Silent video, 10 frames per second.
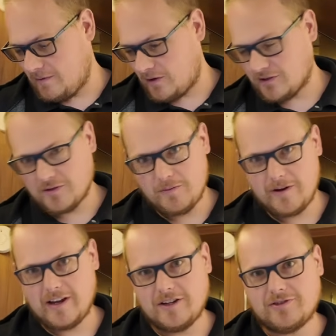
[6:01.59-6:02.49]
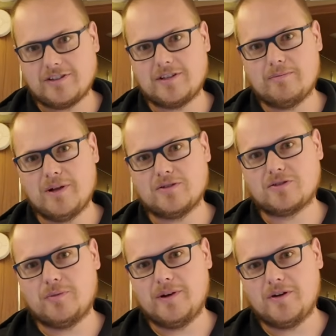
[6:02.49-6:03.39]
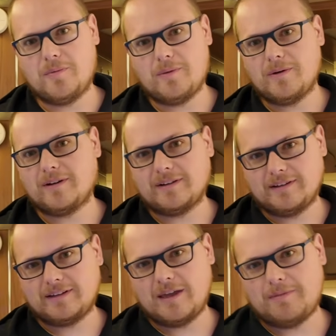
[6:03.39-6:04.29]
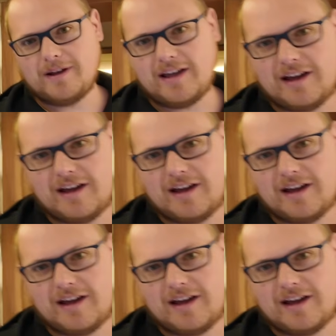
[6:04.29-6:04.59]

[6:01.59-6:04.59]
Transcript: we've got some pretty interesting builds coming up. Keep an eye